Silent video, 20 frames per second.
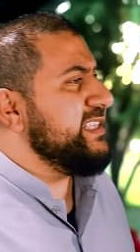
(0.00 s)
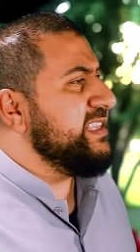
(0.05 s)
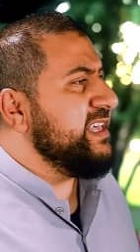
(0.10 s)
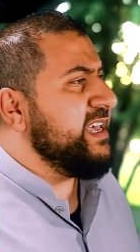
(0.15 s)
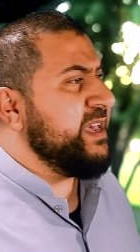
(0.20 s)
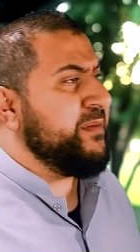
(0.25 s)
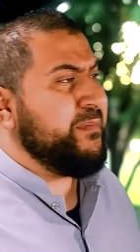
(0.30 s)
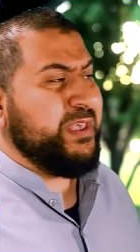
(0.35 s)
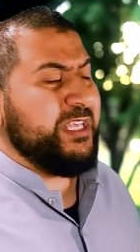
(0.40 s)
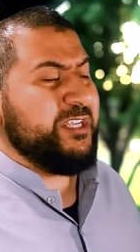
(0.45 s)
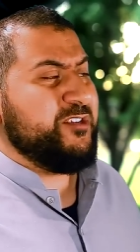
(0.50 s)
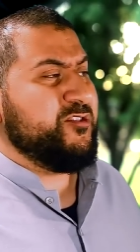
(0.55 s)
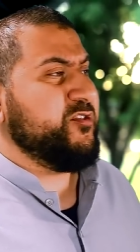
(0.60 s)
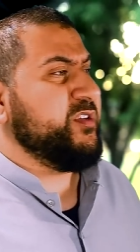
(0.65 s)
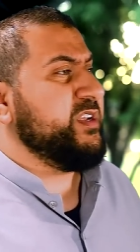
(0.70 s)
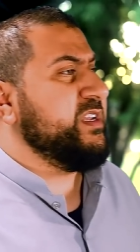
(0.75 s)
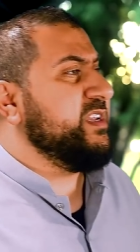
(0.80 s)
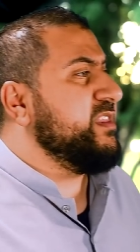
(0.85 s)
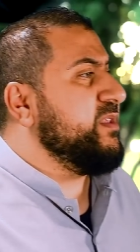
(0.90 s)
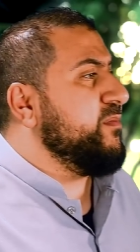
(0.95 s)
to them, he
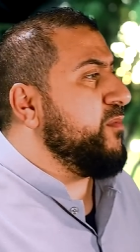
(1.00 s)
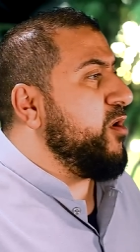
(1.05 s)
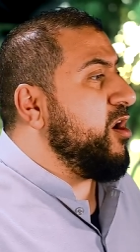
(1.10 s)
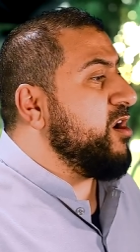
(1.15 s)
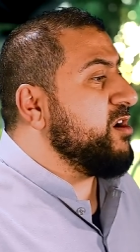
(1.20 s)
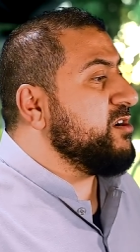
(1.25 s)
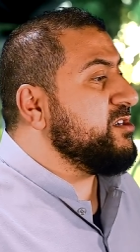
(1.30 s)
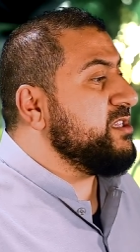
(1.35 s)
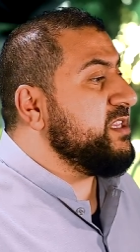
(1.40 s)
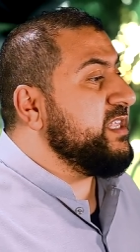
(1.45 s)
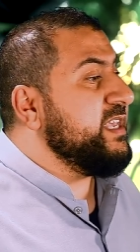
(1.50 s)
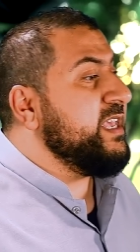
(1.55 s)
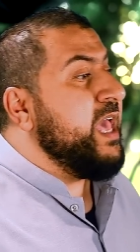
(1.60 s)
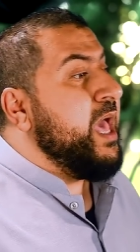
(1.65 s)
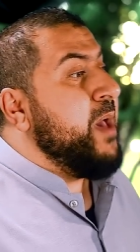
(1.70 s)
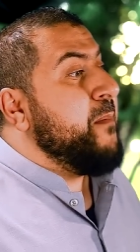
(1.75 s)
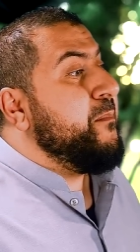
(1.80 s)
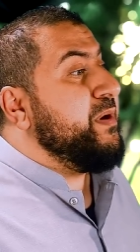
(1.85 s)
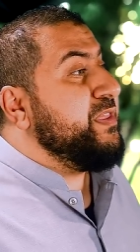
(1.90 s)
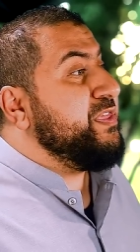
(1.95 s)
treated them harshly,
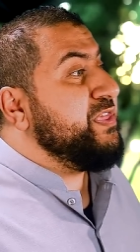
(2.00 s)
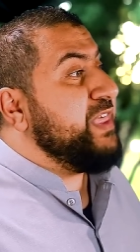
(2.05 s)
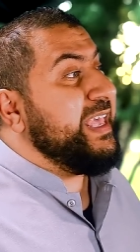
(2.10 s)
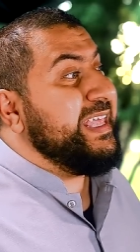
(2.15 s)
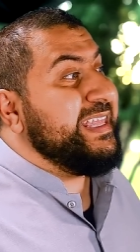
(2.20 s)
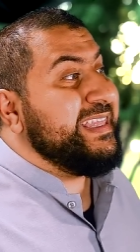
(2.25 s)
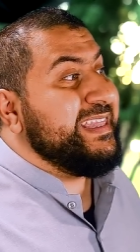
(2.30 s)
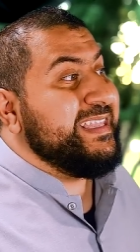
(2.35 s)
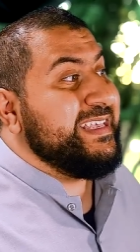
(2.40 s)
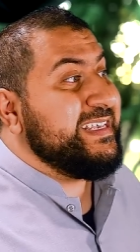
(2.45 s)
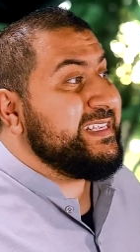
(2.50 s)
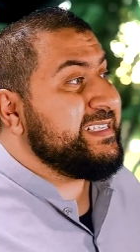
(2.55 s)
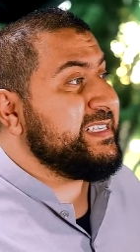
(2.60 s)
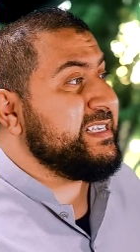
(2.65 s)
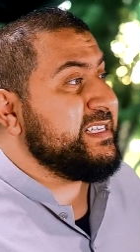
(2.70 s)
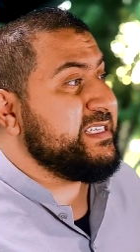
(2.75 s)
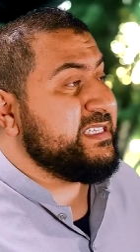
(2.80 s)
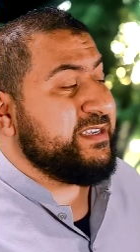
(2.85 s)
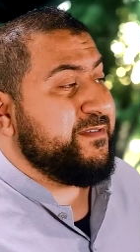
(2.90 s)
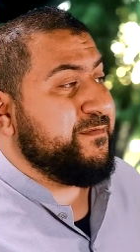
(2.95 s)
but they
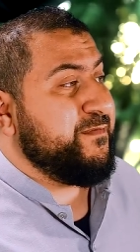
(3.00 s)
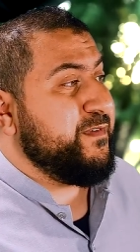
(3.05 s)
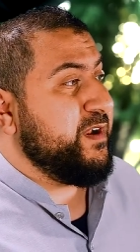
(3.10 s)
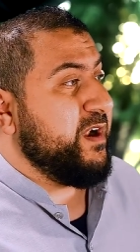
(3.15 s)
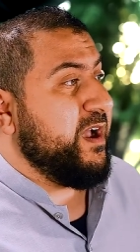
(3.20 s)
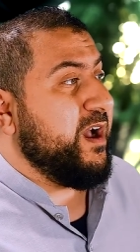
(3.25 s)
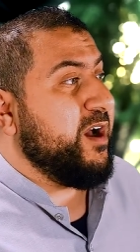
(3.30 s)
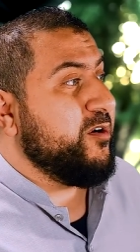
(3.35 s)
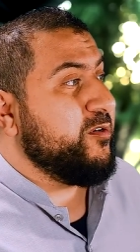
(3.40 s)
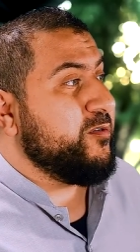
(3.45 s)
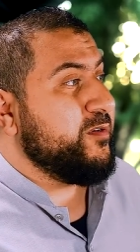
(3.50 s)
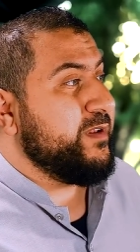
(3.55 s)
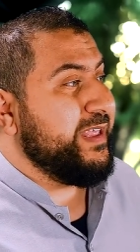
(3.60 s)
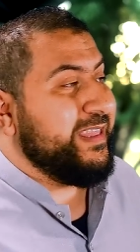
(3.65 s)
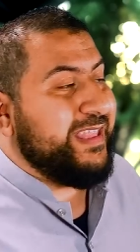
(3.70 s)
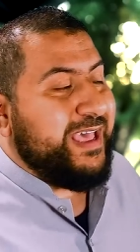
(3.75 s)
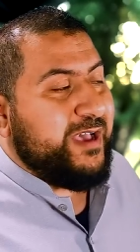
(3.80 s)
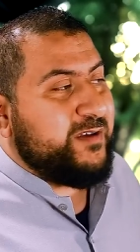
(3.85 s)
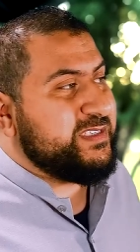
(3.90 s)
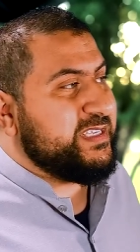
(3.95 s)
listened to Fir'aun,
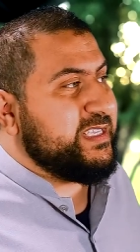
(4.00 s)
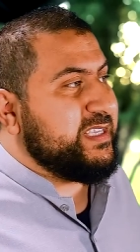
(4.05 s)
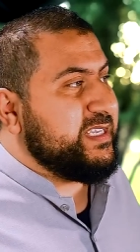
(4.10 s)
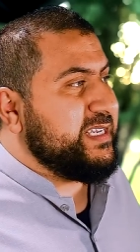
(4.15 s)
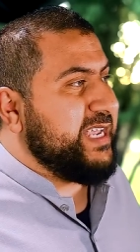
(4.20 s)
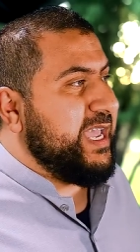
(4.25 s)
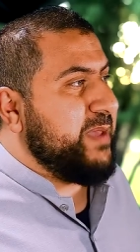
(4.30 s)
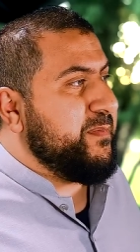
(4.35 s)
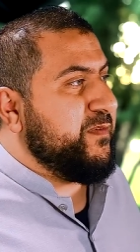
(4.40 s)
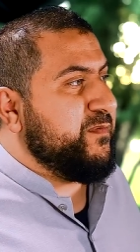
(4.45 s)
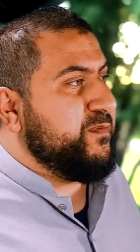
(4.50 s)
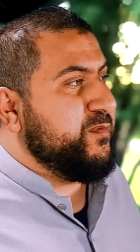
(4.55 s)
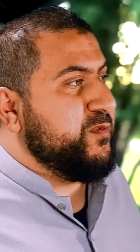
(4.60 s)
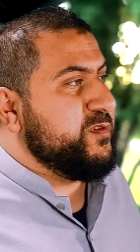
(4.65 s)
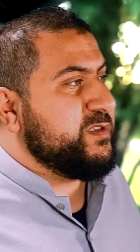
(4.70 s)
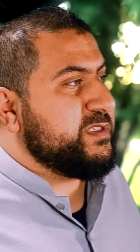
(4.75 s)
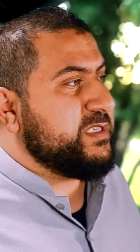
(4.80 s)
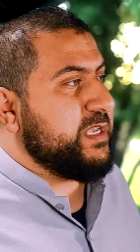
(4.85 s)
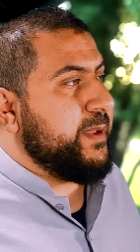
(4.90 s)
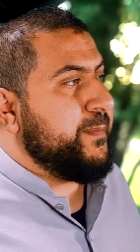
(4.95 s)
and that was at the time of
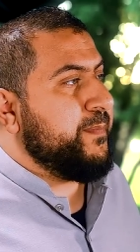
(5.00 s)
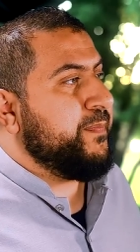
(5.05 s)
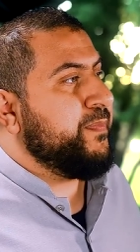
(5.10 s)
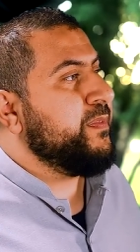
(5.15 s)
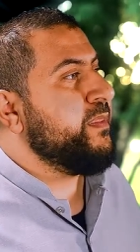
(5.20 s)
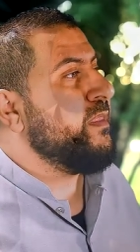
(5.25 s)
Musa.